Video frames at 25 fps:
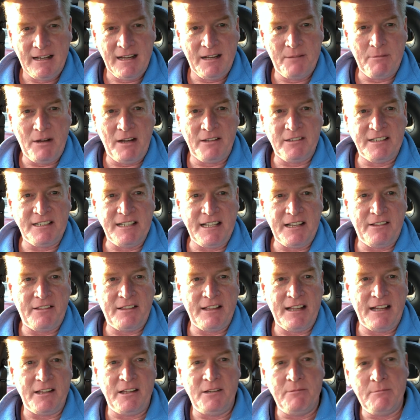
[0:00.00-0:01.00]

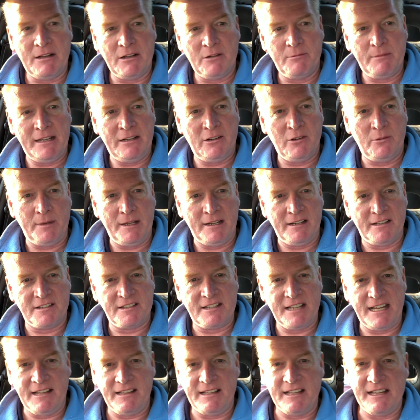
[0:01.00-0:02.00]
Underneath that, you may or may not be able
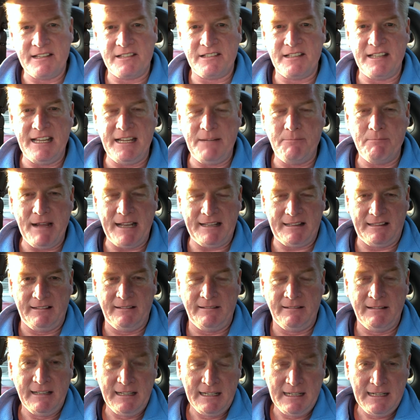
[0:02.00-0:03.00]
to see, there's the
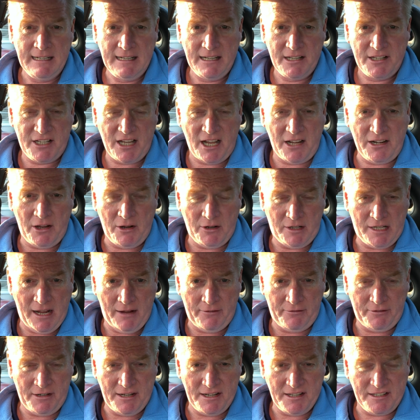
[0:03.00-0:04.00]
metal tonneau
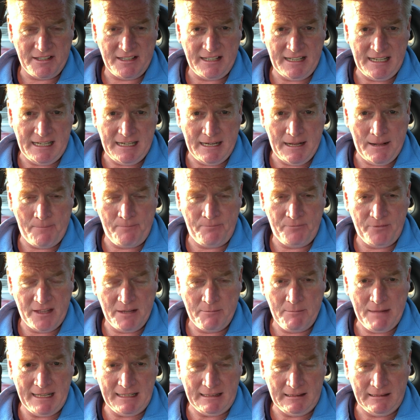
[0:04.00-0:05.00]
cover. It's the
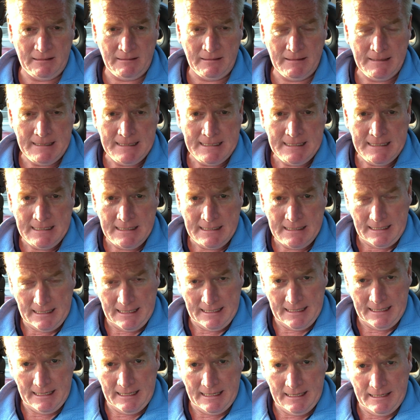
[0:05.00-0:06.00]
metal
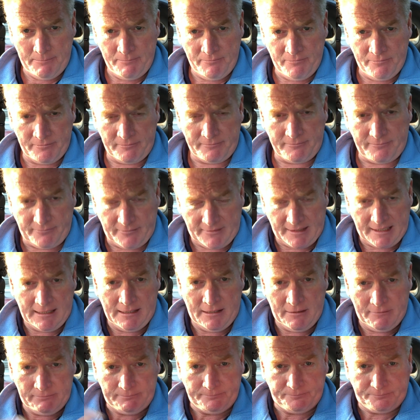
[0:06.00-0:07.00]

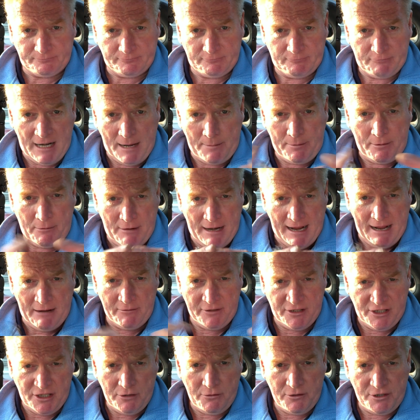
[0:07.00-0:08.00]
kind of
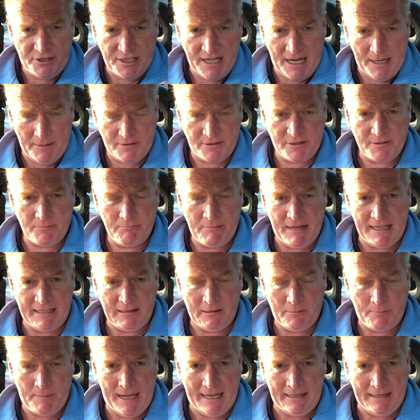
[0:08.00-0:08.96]
wraparound U-shaped metal